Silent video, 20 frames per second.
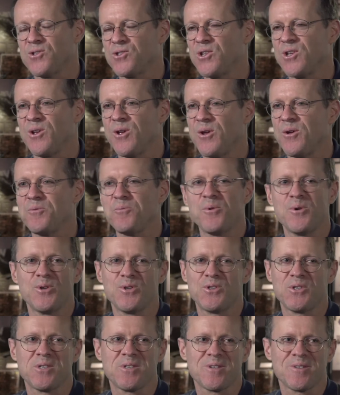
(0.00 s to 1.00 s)
So
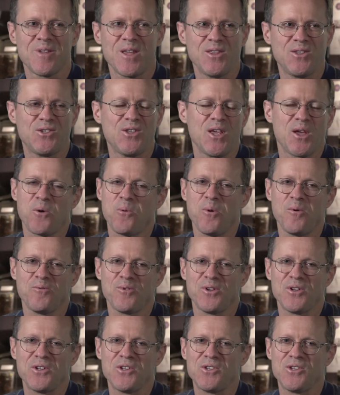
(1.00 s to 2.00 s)
it's the
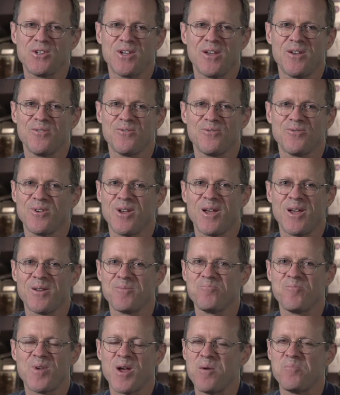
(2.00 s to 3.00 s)
equivalent of
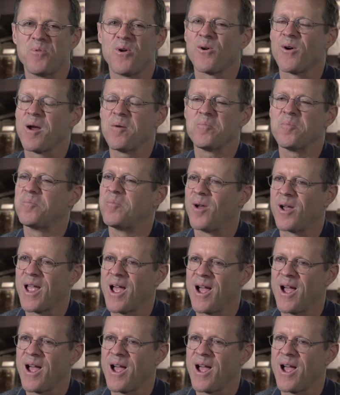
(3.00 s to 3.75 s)
a programmable